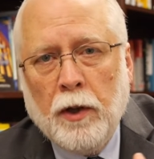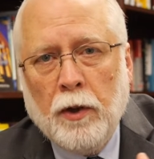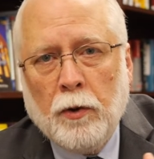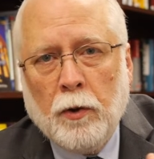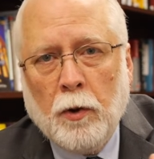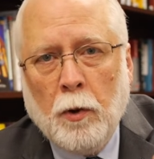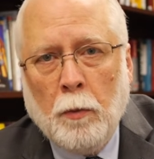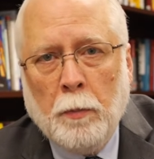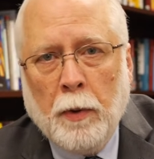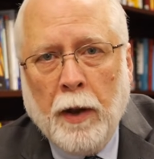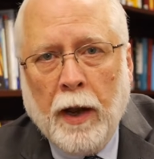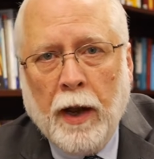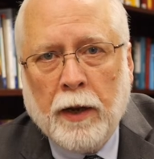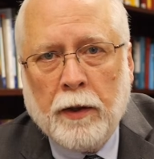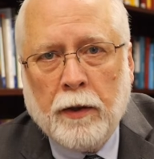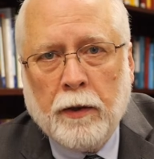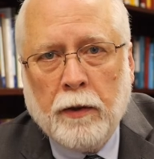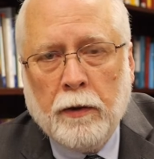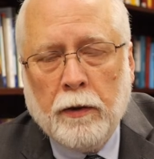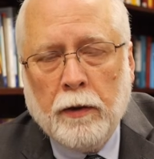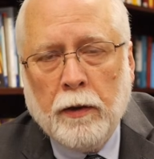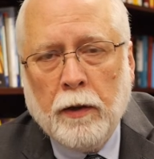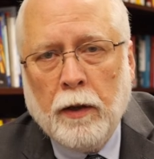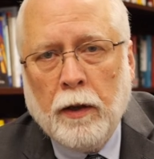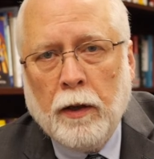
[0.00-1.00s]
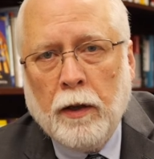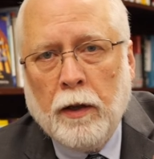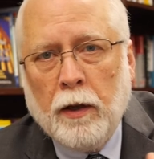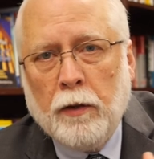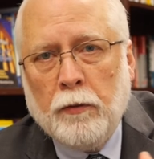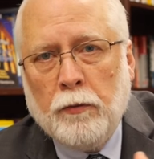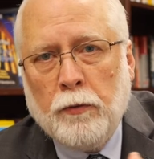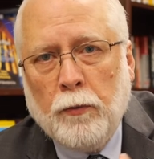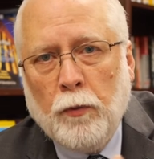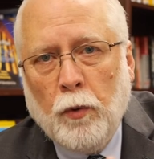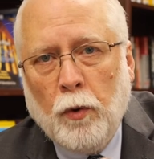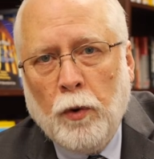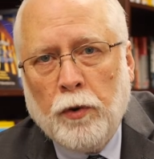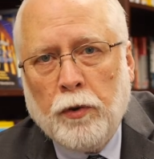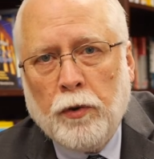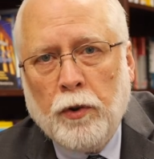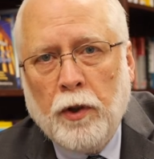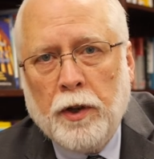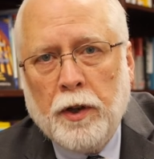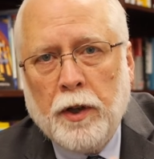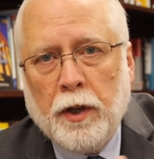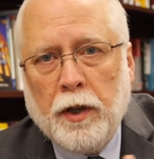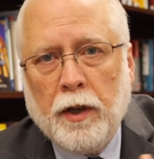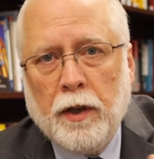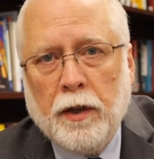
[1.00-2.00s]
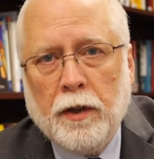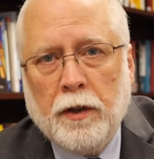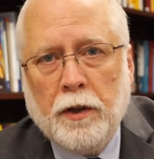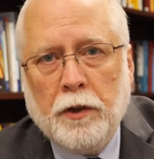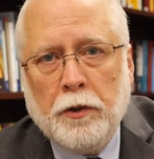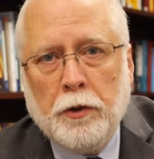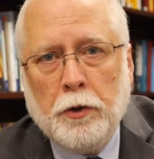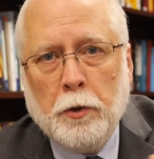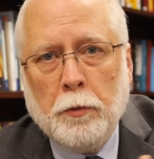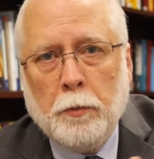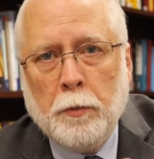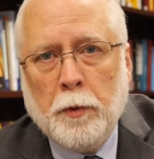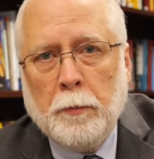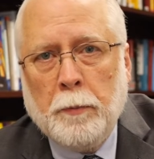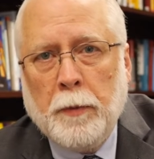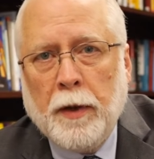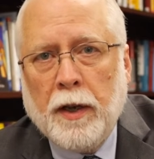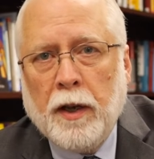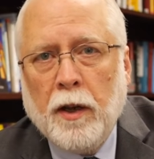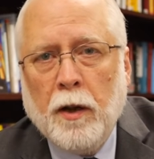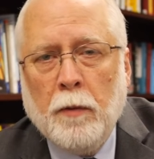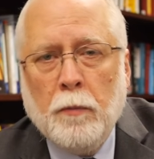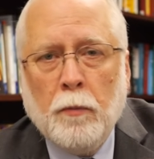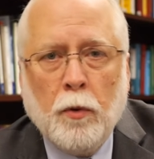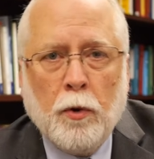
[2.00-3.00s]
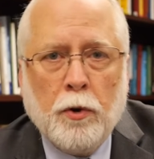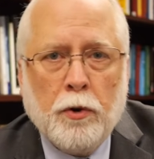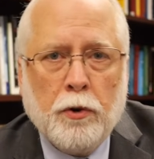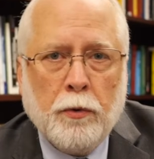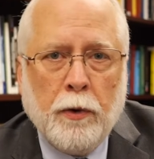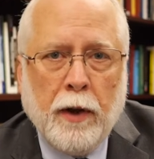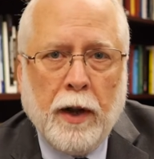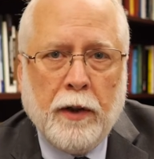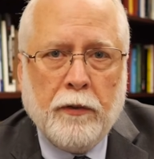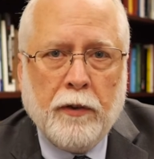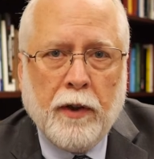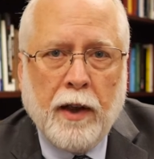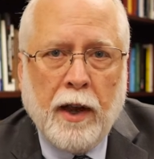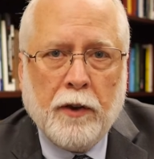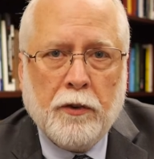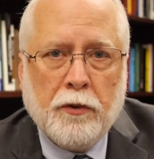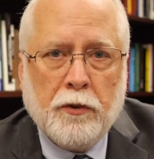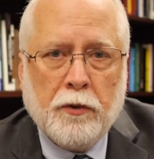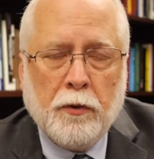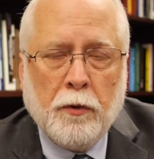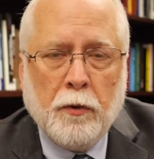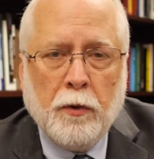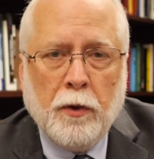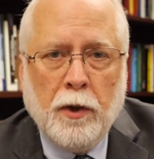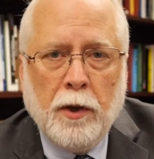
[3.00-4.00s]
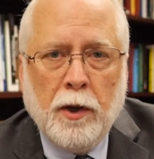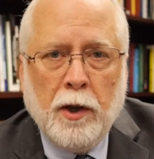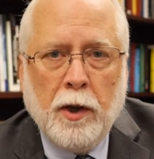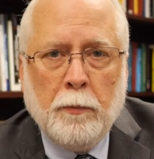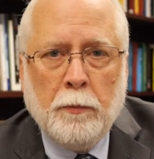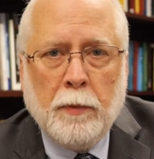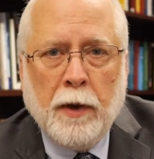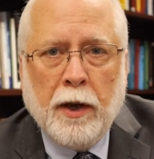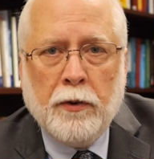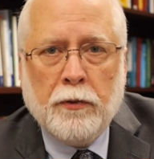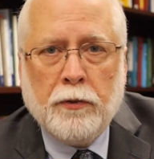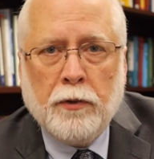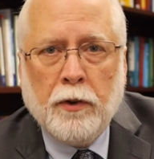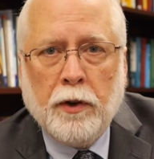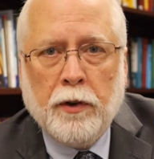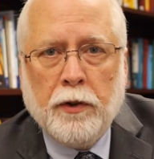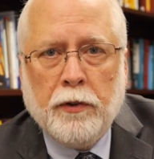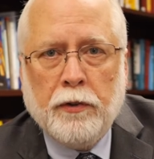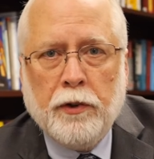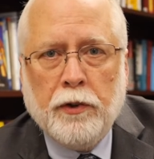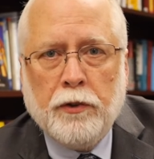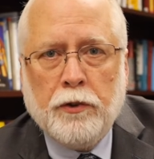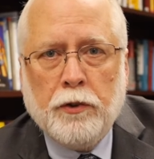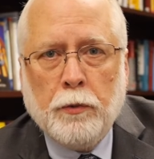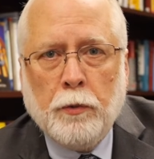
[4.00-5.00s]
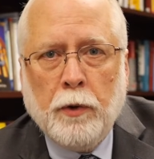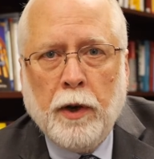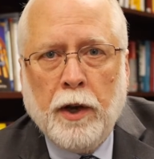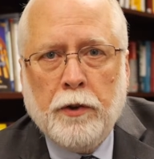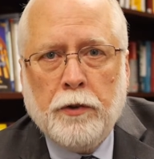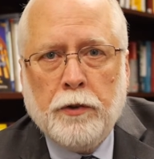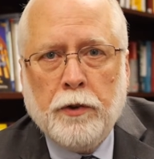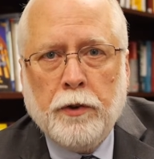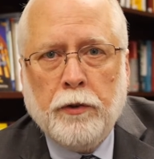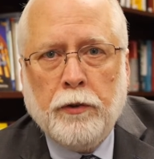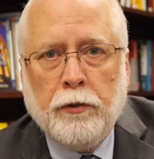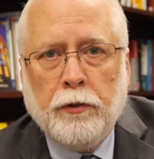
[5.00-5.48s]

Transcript: go back and forth on the continuum and become more transactional based on the situation.